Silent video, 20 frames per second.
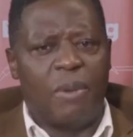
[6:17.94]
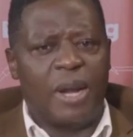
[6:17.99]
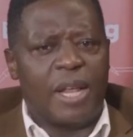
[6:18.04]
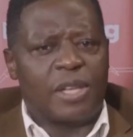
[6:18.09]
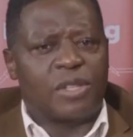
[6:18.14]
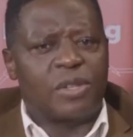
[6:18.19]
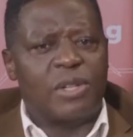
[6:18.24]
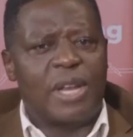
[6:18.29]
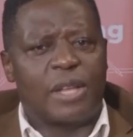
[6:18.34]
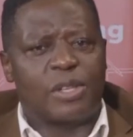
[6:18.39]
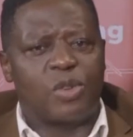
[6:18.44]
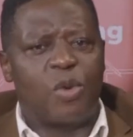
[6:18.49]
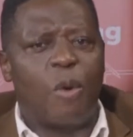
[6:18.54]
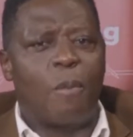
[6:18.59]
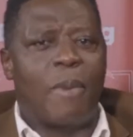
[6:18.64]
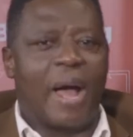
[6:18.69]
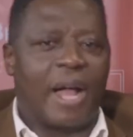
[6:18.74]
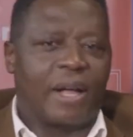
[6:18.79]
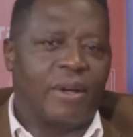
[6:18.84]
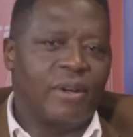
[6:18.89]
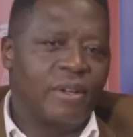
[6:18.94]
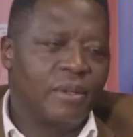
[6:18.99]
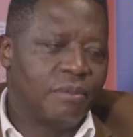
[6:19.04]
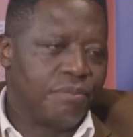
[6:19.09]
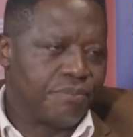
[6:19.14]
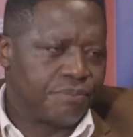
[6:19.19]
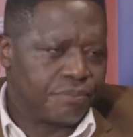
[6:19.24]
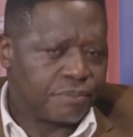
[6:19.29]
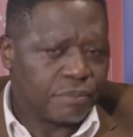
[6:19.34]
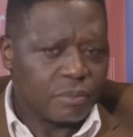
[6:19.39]
But let's go back.
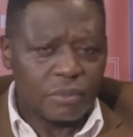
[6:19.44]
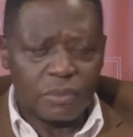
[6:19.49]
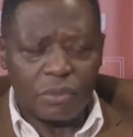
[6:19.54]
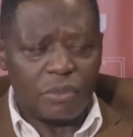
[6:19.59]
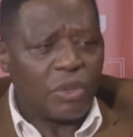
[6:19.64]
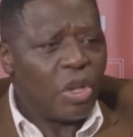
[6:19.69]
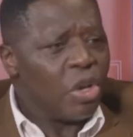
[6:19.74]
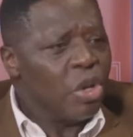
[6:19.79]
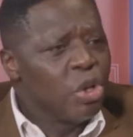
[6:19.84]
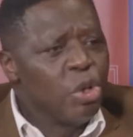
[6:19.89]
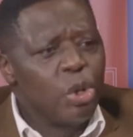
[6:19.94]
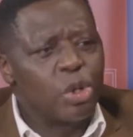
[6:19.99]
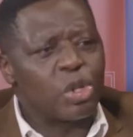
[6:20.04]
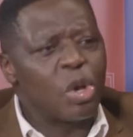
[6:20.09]
You